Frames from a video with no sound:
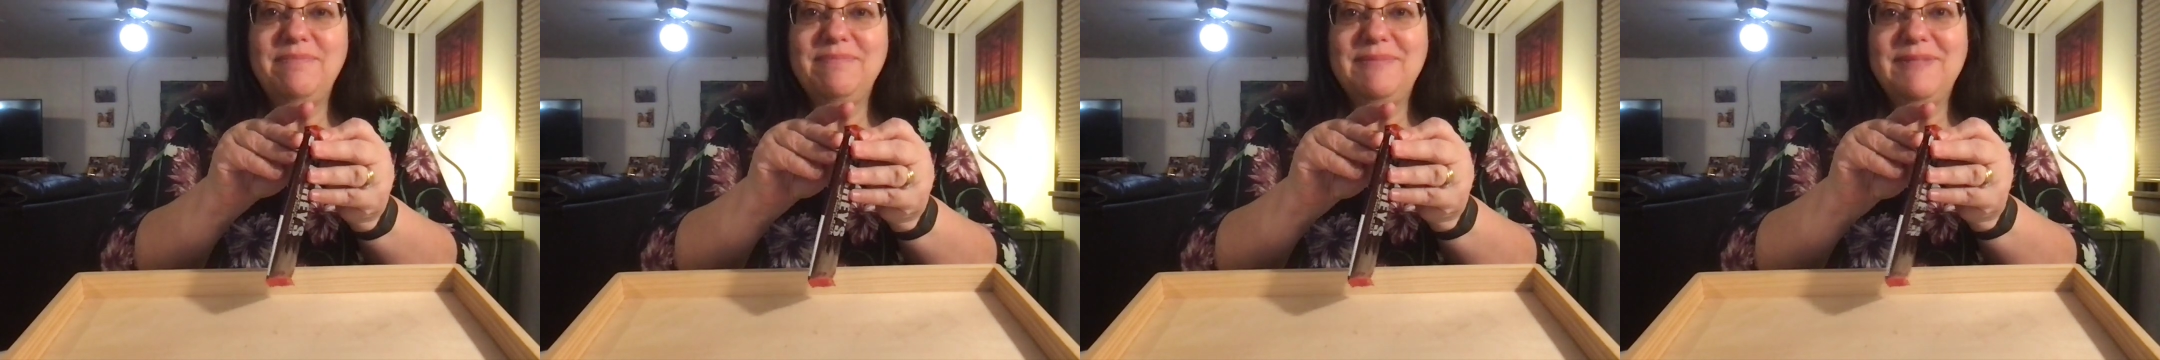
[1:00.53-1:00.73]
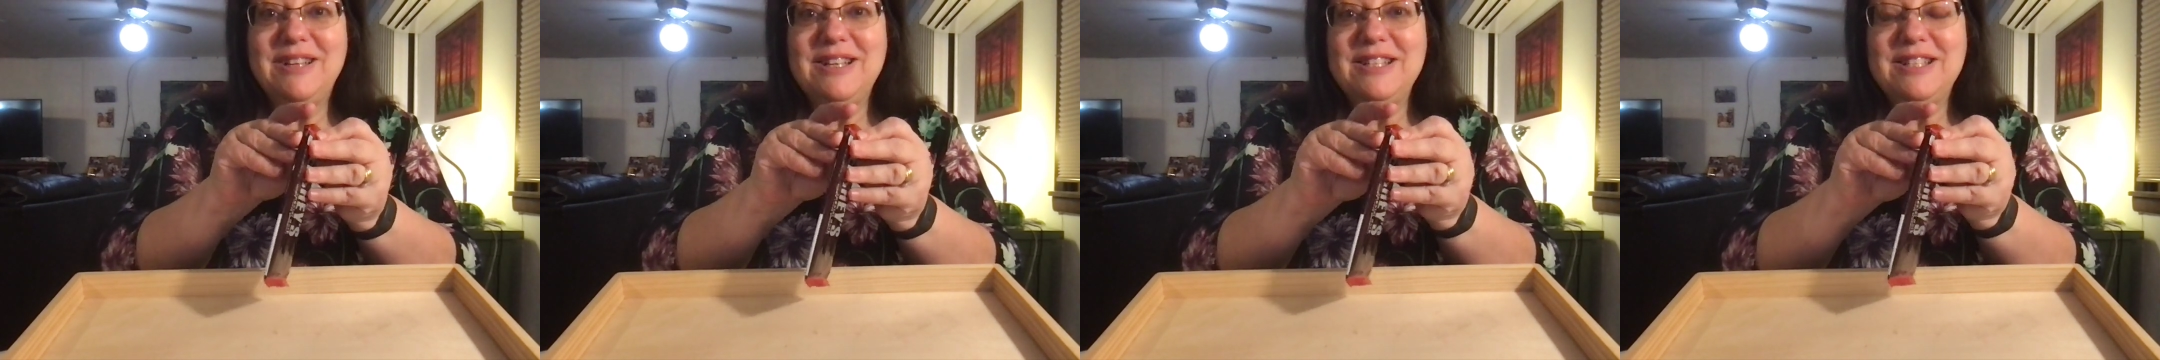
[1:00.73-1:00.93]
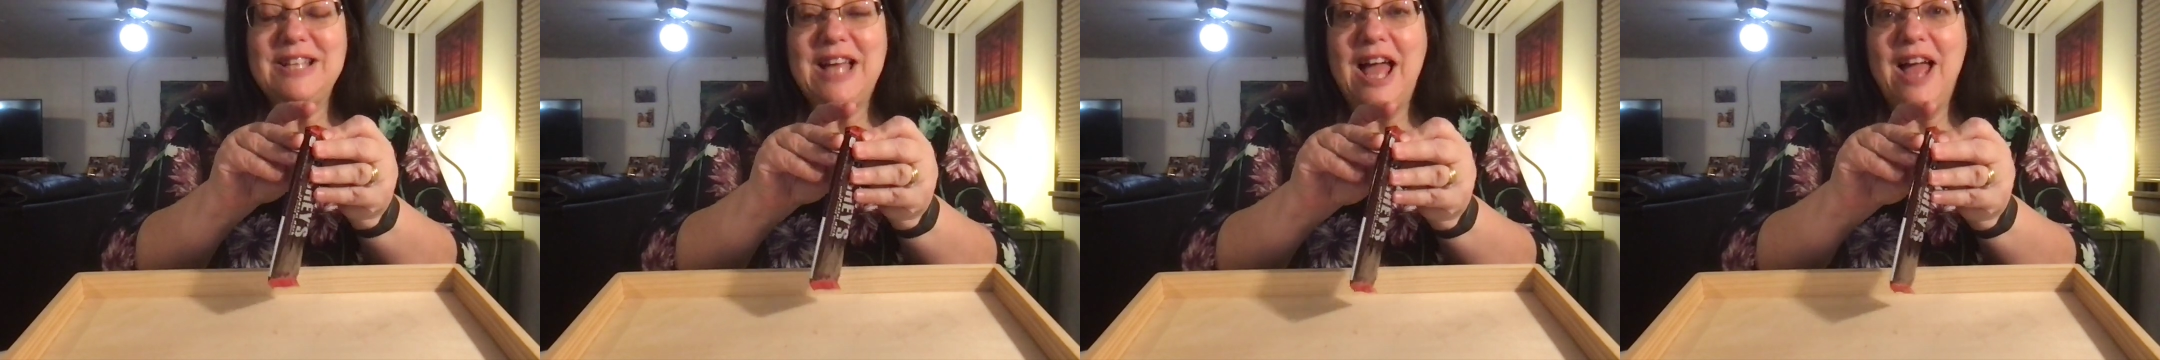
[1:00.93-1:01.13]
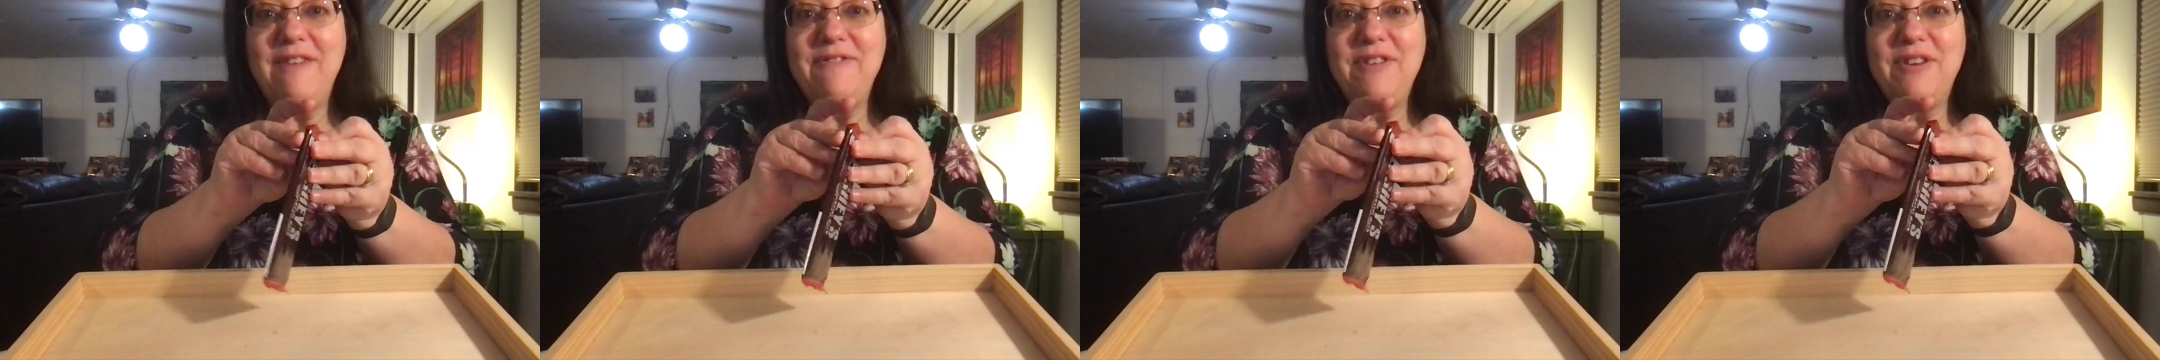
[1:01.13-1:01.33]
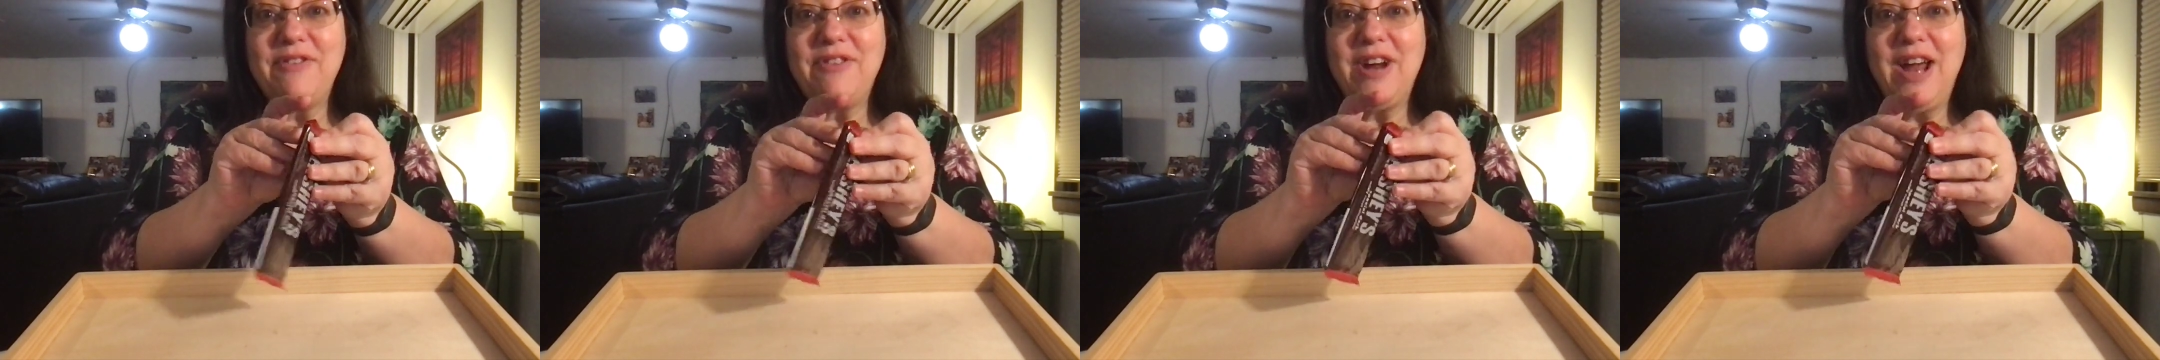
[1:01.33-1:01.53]
because
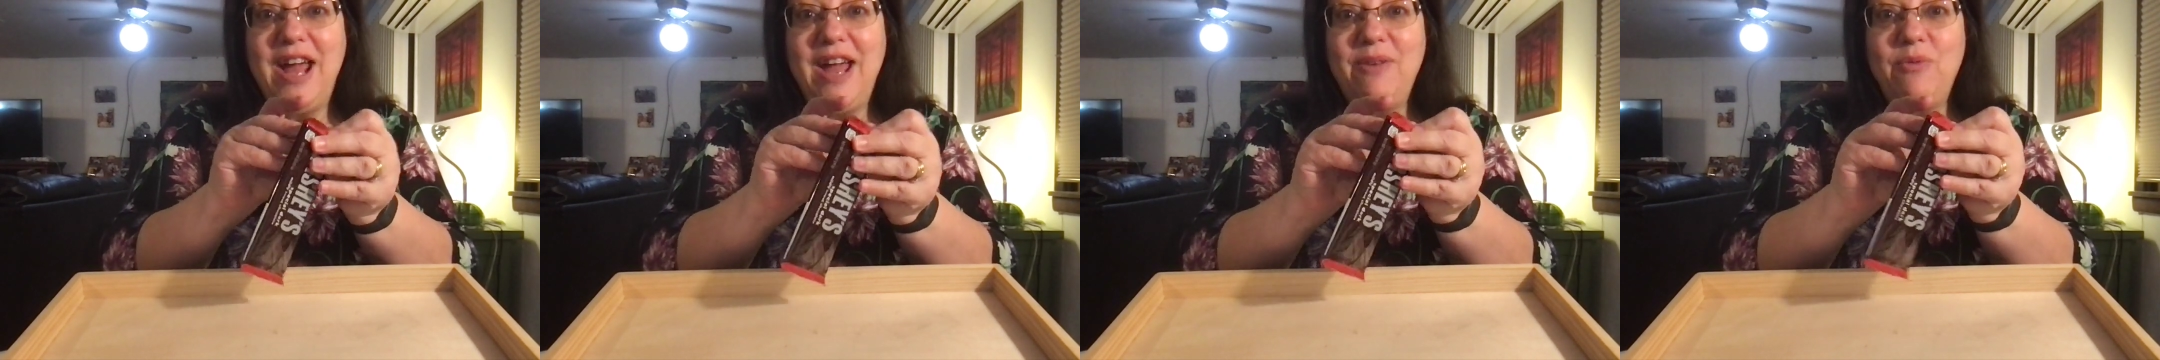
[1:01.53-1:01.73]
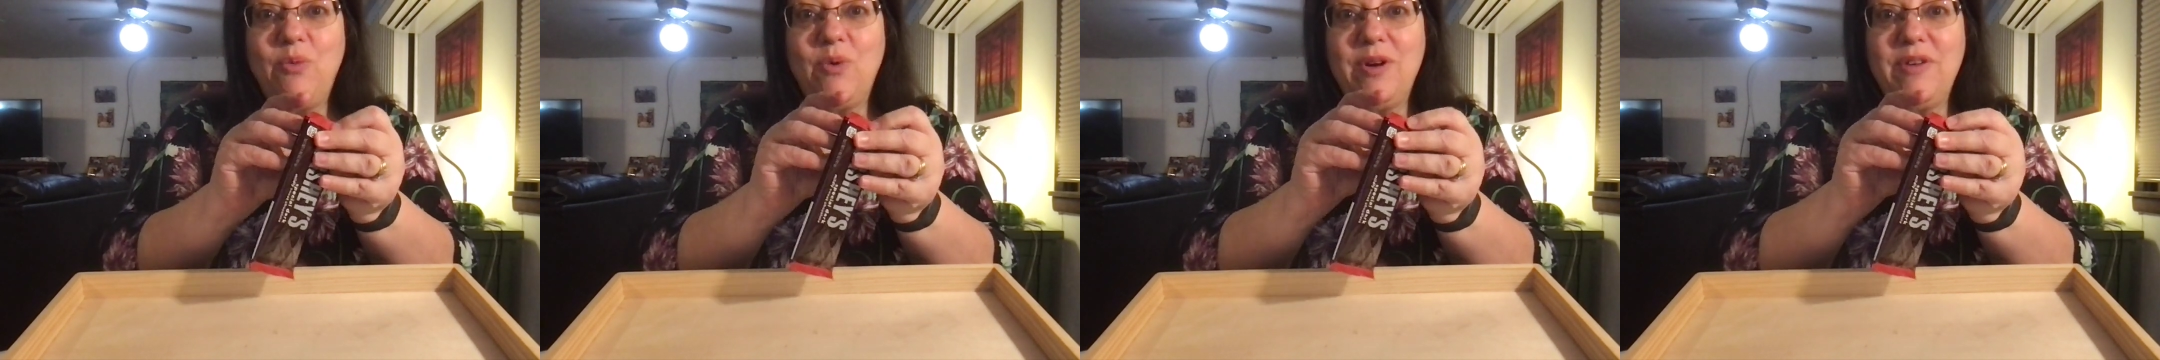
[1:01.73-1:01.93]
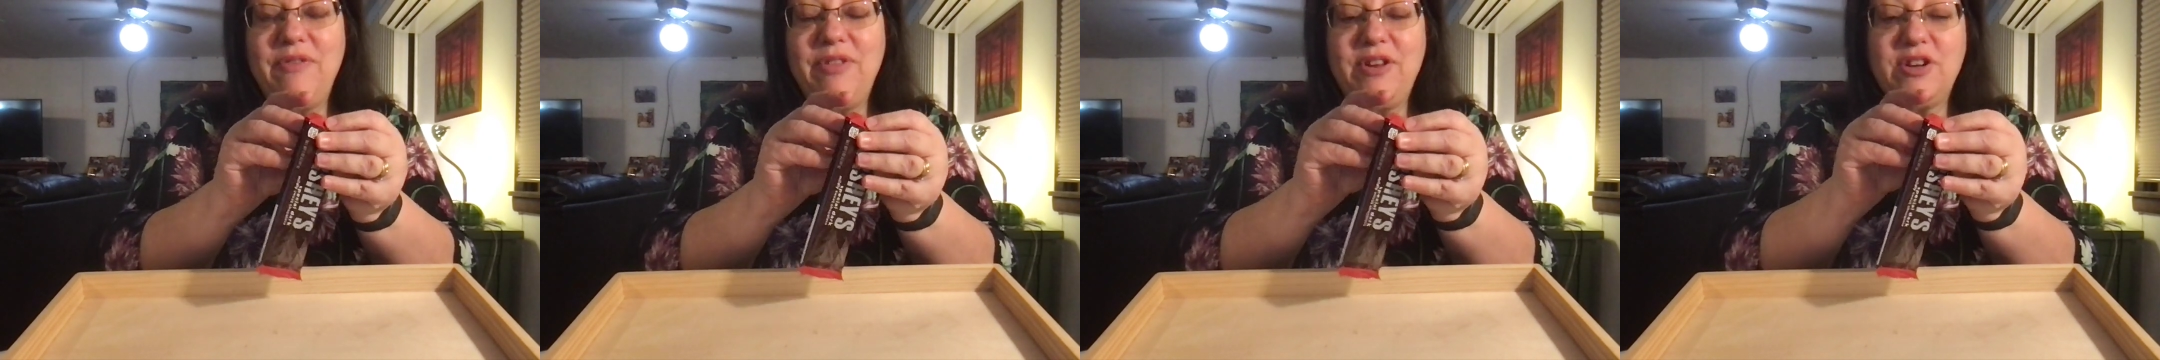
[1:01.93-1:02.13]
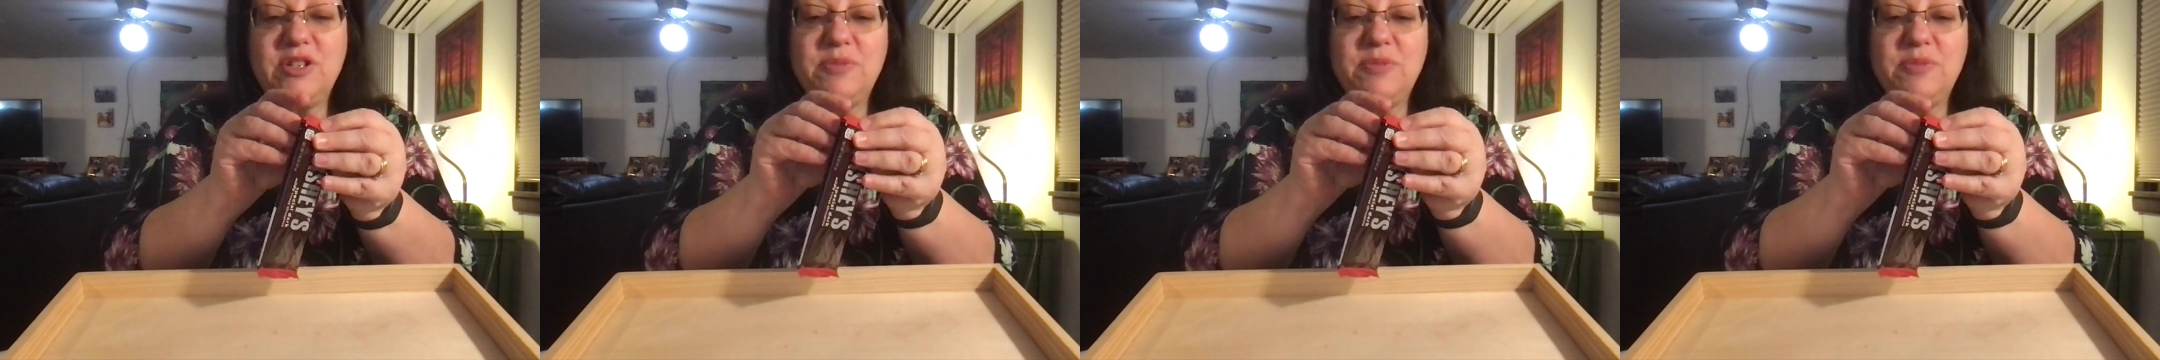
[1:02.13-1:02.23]
I've never had one of their